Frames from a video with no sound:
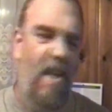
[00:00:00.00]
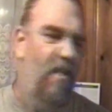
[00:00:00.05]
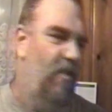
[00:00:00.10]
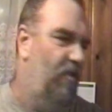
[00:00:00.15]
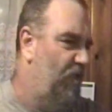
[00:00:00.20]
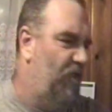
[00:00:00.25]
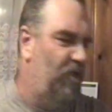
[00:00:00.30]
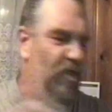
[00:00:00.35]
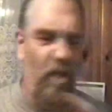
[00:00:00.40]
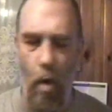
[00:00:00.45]

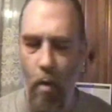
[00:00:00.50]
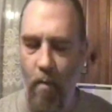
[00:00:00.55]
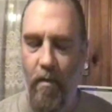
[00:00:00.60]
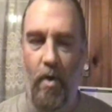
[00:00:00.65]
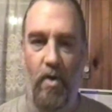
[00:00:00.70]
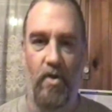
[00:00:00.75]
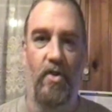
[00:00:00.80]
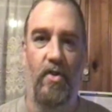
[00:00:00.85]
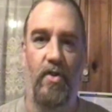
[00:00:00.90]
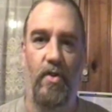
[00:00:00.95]
so
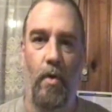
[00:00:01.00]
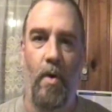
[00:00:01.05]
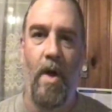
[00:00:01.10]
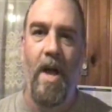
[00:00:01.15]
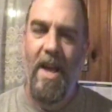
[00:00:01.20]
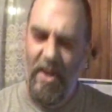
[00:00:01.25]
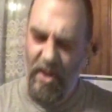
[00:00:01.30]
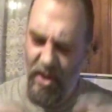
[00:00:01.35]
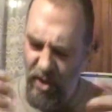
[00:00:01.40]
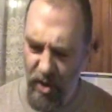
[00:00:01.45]
versatile,
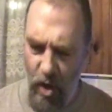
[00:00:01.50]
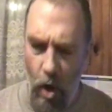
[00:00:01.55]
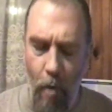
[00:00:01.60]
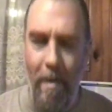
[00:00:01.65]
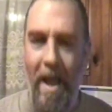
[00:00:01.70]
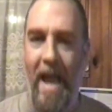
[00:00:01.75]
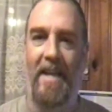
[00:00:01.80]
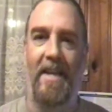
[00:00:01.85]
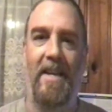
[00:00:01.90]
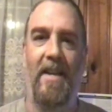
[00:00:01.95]
so
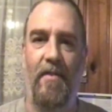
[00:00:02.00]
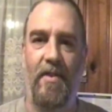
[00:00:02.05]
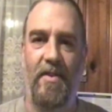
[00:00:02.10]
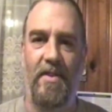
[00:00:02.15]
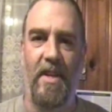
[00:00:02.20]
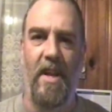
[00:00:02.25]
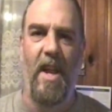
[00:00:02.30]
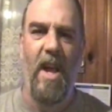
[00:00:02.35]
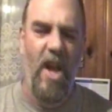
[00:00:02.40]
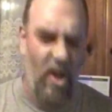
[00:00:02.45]

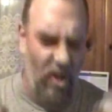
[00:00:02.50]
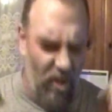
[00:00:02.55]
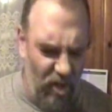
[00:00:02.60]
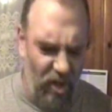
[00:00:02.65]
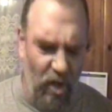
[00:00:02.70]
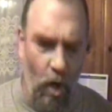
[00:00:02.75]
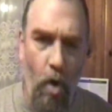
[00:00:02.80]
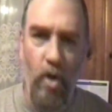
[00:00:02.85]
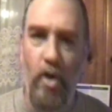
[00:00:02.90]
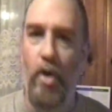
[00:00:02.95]
magnificent,
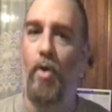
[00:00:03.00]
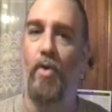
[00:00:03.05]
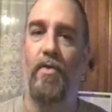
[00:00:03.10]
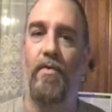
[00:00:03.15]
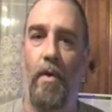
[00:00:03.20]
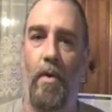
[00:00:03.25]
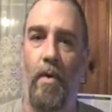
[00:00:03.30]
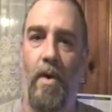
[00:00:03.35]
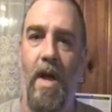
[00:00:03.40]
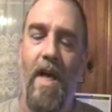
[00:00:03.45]
so
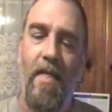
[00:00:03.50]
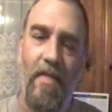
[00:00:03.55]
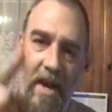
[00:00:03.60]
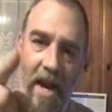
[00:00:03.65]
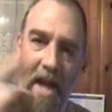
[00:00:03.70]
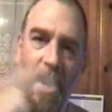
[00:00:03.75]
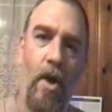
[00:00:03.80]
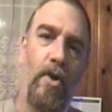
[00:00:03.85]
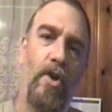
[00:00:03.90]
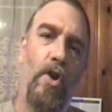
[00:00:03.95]
useful, that
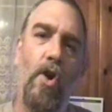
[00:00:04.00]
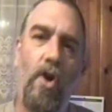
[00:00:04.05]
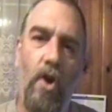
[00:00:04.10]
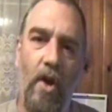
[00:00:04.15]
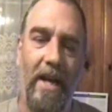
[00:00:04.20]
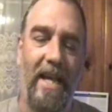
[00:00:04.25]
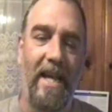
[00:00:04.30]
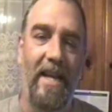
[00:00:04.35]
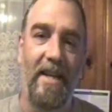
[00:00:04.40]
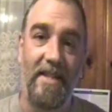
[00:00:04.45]
I know you're going
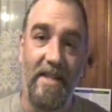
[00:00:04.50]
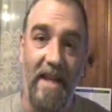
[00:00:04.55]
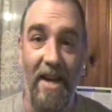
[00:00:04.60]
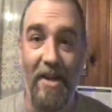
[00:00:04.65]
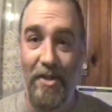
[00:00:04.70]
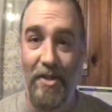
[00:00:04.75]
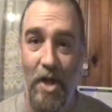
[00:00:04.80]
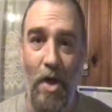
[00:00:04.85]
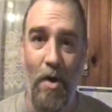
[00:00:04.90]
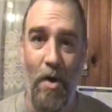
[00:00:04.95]
to get
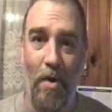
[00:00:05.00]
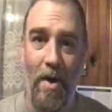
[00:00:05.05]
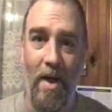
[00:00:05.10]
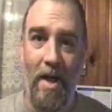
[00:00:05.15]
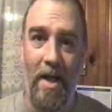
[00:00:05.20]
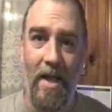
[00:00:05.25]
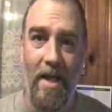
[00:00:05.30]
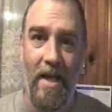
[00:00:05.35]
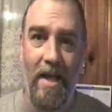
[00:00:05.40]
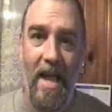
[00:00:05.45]
excited too.
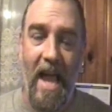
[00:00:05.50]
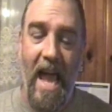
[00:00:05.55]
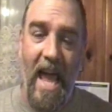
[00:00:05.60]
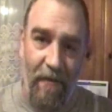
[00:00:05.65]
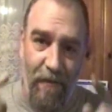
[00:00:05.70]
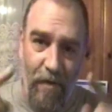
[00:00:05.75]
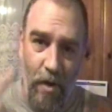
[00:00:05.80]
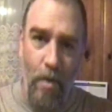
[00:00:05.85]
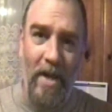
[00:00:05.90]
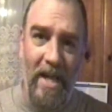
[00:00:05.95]
And
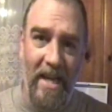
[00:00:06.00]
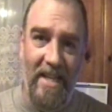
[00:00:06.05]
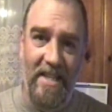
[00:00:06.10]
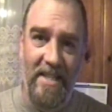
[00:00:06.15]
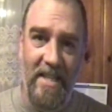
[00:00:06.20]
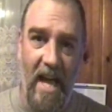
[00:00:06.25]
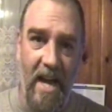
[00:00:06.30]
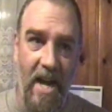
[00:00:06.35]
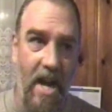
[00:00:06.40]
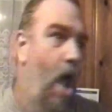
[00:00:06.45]
if you get
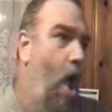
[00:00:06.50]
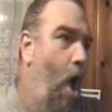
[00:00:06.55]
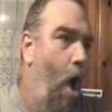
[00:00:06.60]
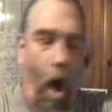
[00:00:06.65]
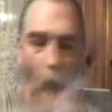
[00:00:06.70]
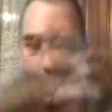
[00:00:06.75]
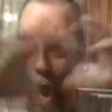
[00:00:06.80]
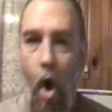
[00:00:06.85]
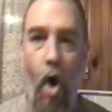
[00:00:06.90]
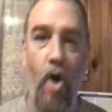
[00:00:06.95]
excited,
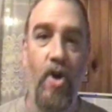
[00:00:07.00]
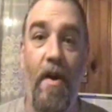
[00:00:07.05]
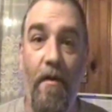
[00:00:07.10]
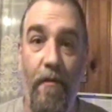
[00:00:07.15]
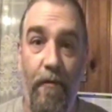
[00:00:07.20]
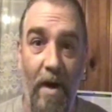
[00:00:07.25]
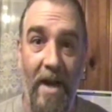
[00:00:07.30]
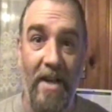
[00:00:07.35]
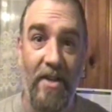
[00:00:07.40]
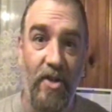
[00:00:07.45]
all your
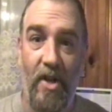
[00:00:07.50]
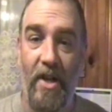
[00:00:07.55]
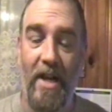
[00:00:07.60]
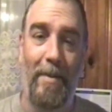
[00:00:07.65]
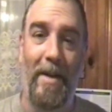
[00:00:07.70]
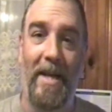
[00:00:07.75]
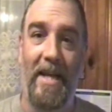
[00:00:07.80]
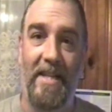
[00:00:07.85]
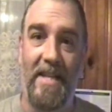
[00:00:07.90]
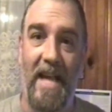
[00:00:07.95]
friends are going to
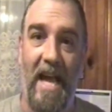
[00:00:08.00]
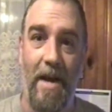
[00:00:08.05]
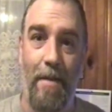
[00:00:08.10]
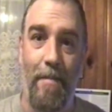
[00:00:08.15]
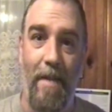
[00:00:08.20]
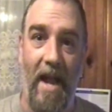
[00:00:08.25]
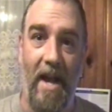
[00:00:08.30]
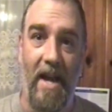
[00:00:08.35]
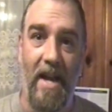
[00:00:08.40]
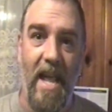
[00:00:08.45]
be excited
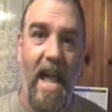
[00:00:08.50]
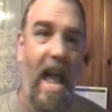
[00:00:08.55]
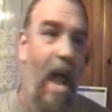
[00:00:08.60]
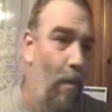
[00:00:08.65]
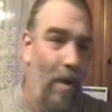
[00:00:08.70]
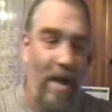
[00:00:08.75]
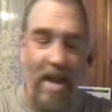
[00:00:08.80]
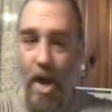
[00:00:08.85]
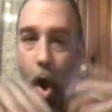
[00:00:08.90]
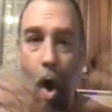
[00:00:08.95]
about it. And we
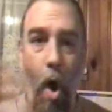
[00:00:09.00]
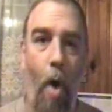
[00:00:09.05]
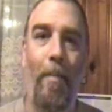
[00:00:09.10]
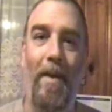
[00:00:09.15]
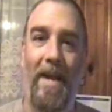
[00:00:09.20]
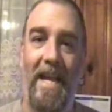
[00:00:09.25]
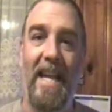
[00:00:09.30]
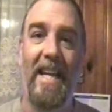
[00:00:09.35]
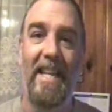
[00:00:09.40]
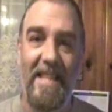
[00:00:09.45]
can all be
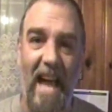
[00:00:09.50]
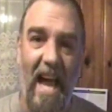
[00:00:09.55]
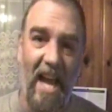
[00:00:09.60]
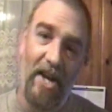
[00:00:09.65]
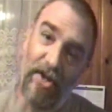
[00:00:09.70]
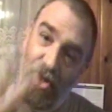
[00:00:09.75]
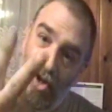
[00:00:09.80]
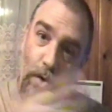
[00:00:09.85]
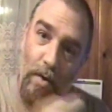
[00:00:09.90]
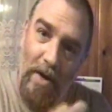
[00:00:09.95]
excited
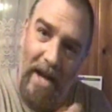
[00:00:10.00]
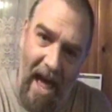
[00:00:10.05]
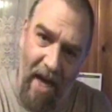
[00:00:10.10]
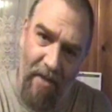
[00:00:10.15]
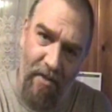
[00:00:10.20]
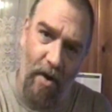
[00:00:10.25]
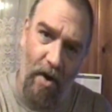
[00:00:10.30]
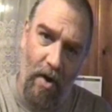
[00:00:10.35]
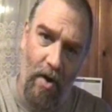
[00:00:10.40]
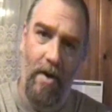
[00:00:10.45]

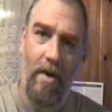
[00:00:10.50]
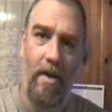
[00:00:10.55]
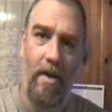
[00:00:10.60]
together.